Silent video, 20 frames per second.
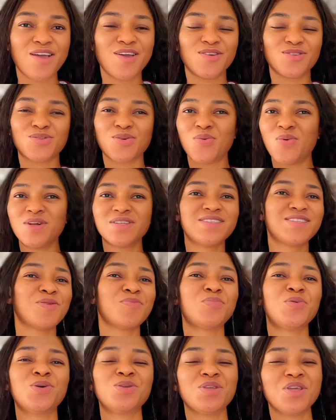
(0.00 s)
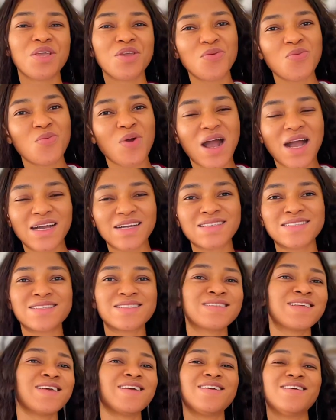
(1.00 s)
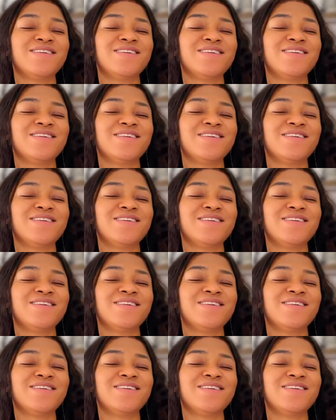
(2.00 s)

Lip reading: So once they put ewax,